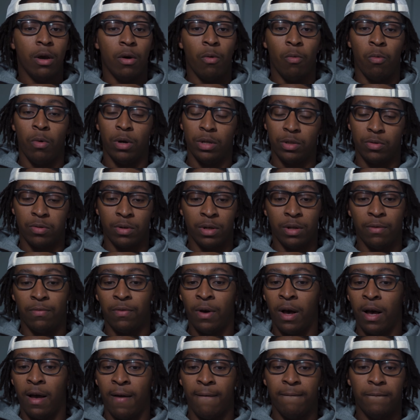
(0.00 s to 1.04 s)

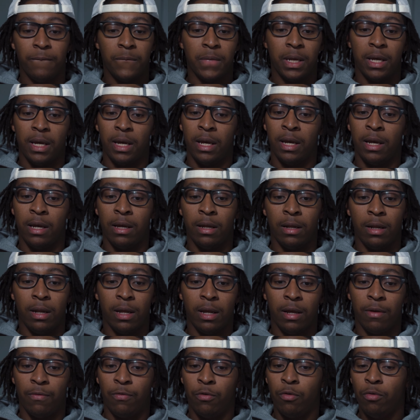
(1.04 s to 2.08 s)
125. And
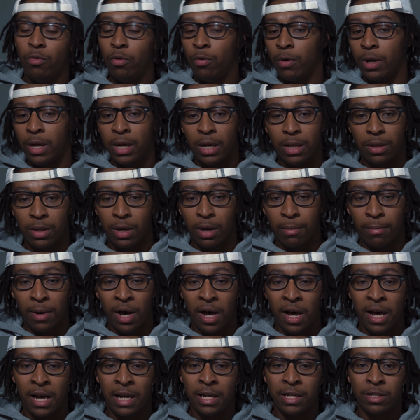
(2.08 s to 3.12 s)
if you know anything
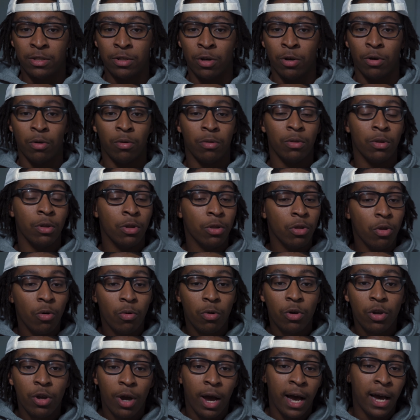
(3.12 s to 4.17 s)
about ISO, the
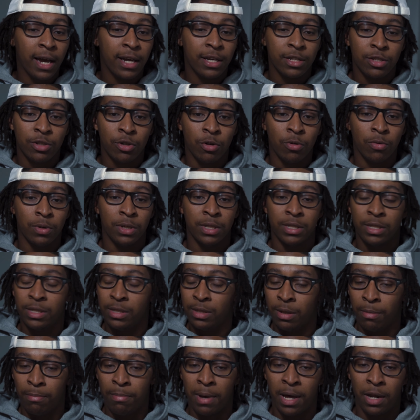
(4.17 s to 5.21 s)
lower your ISO is,
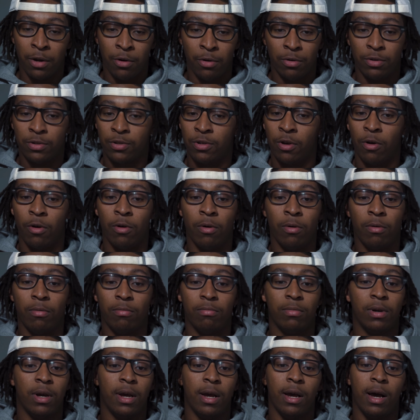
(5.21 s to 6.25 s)
the better. So
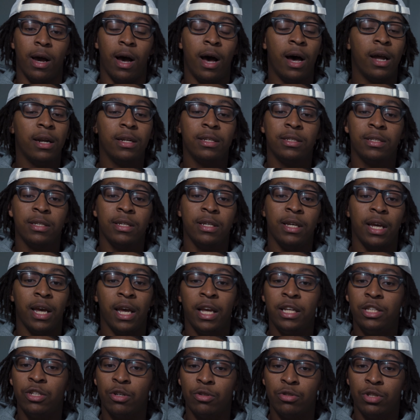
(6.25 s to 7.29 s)
honestly,
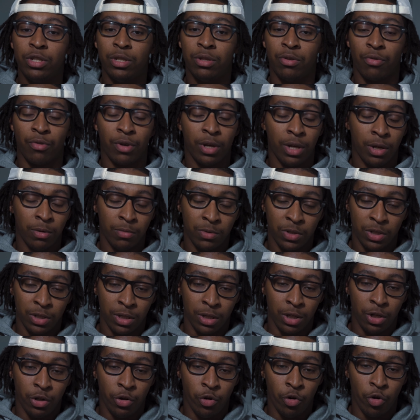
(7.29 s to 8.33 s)
HLG3, it was
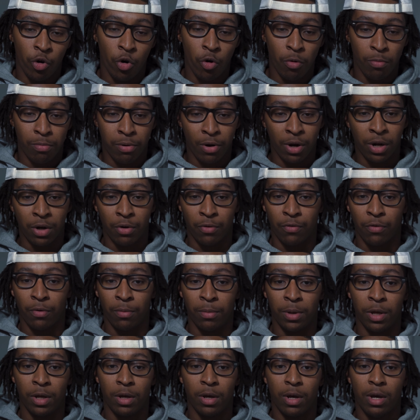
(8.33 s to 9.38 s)
a no-brainer for
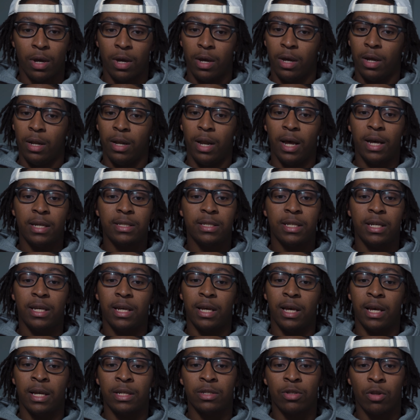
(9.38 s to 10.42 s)
me. Not
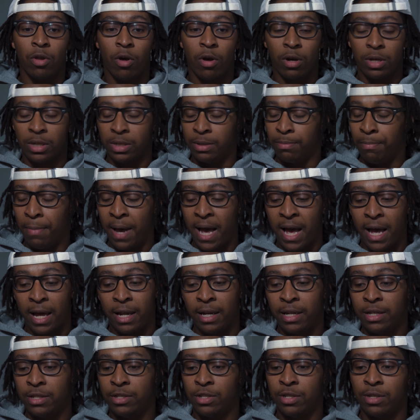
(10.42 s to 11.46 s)
saying S-Log is
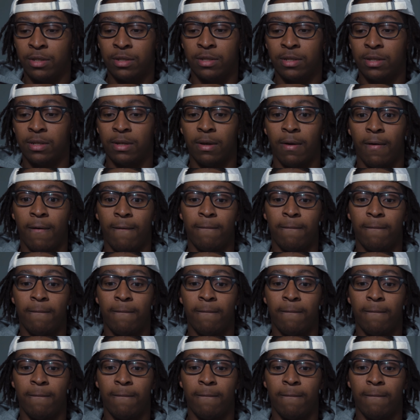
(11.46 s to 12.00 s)
bad, it's just